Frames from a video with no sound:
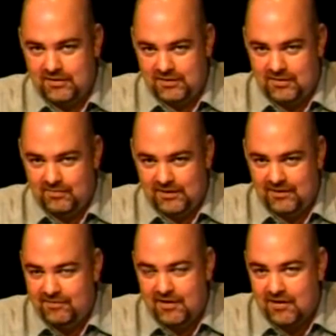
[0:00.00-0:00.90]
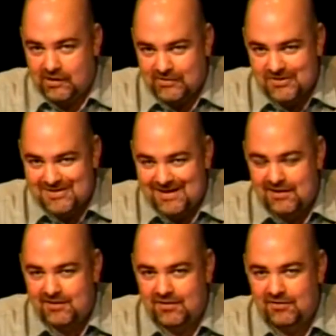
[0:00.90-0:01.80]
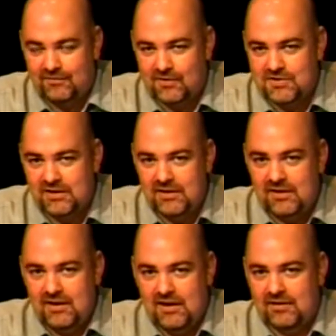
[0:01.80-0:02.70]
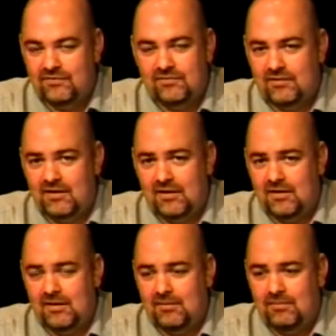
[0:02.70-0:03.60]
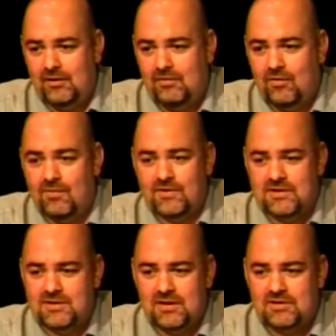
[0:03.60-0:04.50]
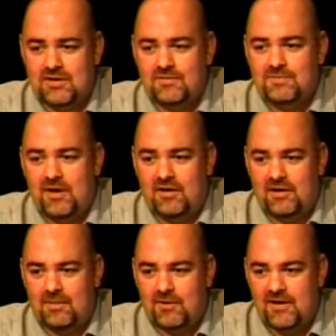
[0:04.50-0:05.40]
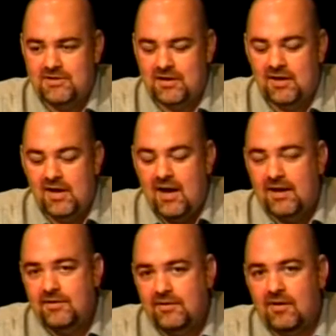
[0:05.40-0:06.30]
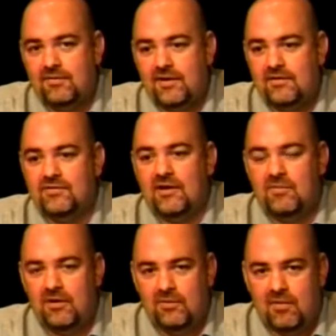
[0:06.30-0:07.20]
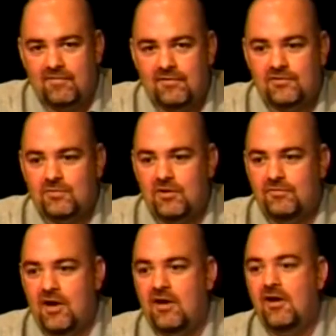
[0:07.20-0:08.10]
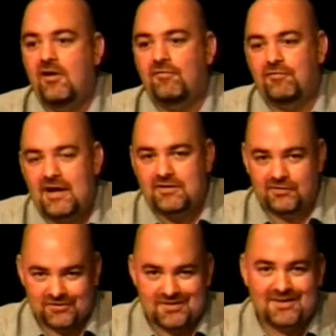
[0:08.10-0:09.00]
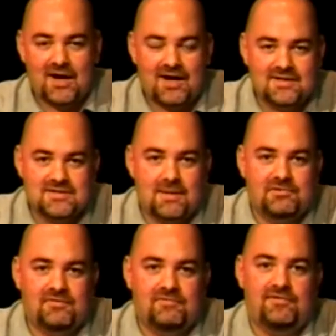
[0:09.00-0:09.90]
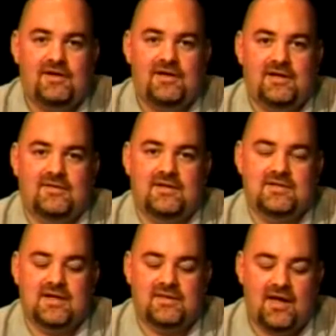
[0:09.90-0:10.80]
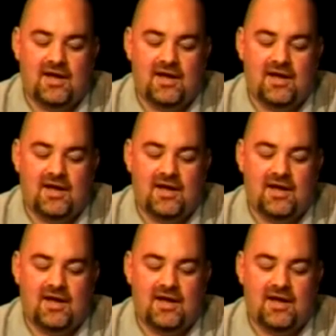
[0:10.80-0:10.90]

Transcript: that we live in and our understanding of the universe is enormous. It's almost beyond comprehension. And then there are things like what you referenced where you've got fractals and the concept of infinity and things like that.